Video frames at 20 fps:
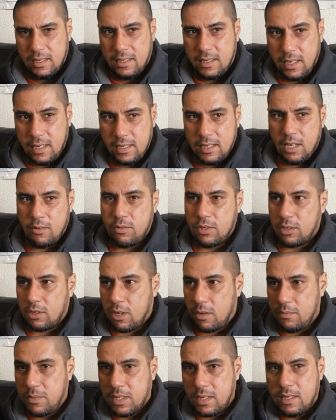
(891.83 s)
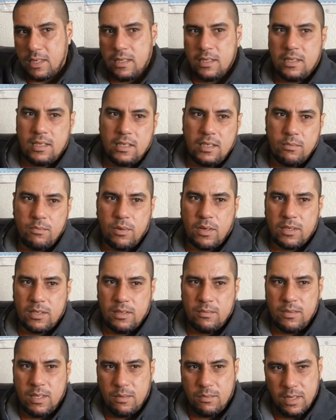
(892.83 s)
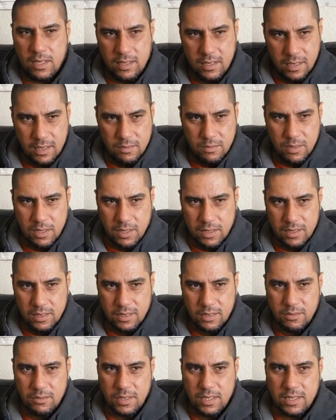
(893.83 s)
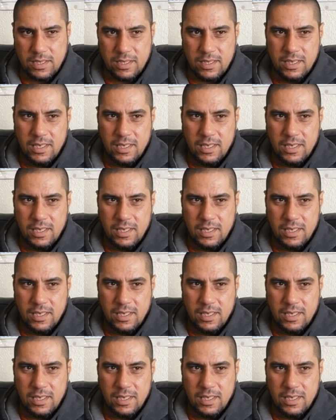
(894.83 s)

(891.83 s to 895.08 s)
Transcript: then they would rob the kids at the bottom there by Green Market Square.